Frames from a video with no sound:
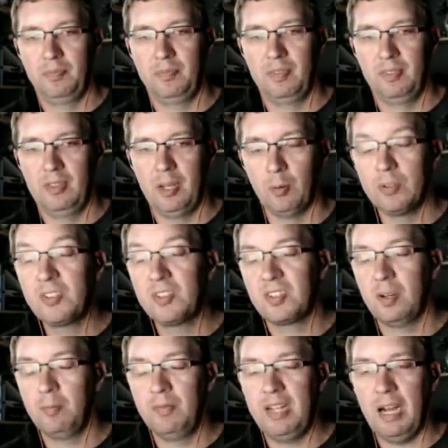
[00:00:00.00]
there was
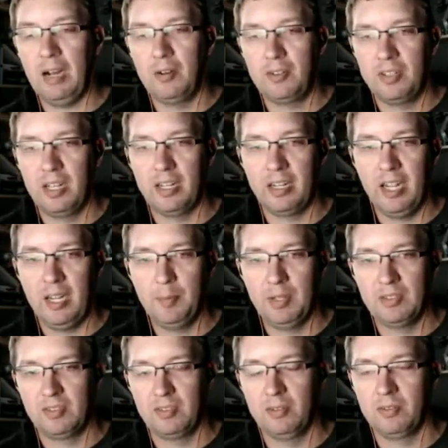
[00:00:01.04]
some doubt to that game
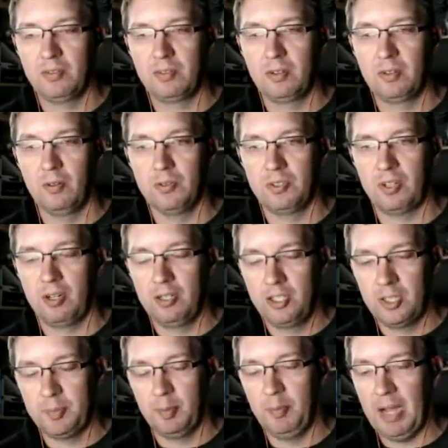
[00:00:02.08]
as those goals started
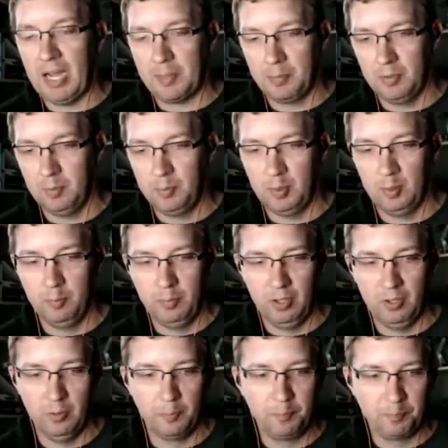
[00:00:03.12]
chipping back, boom, boom,
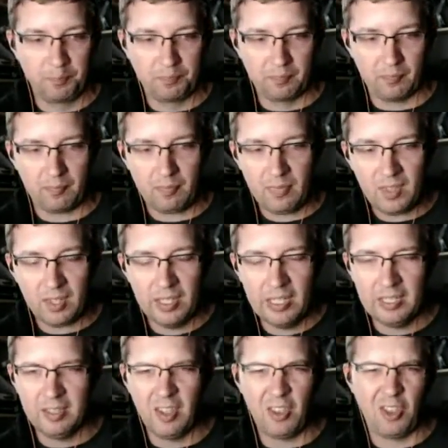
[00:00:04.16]
boom. I
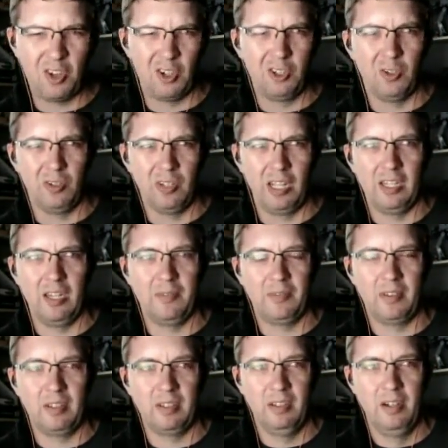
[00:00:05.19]
think the third goal
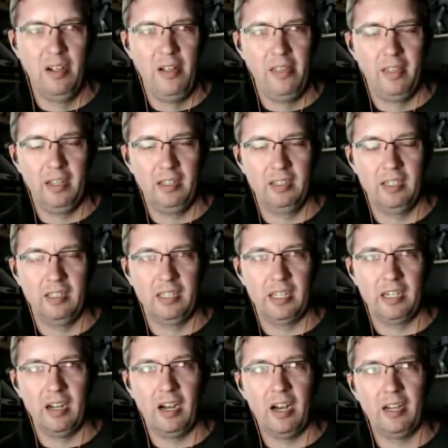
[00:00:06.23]
that
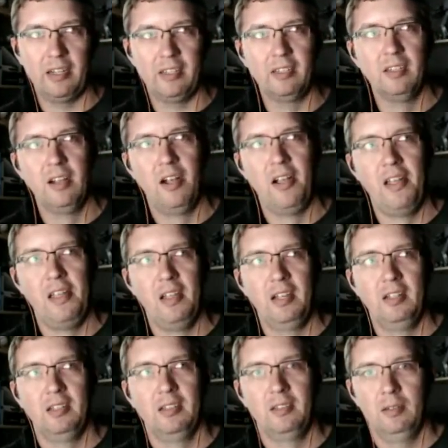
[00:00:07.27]
they got,
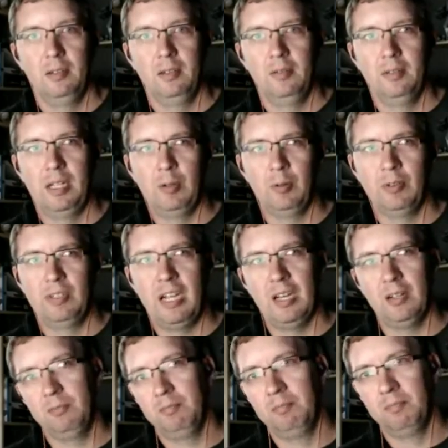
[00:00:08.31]
they were
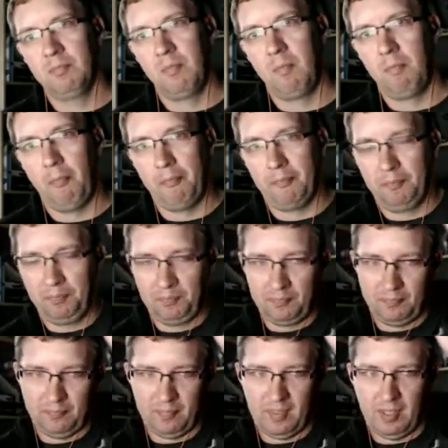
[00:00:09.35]
down.
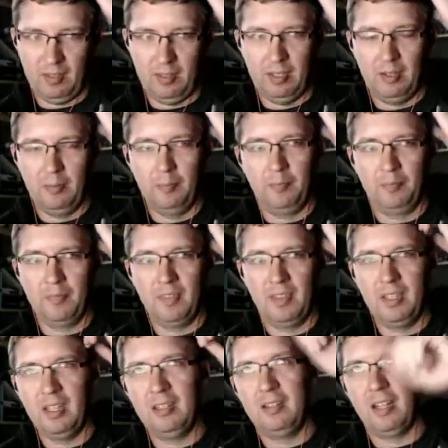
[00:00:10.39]

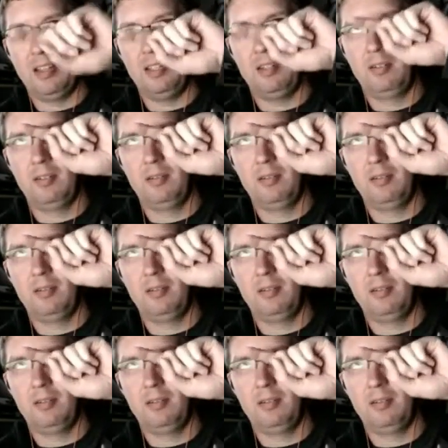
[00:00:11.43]
Then I think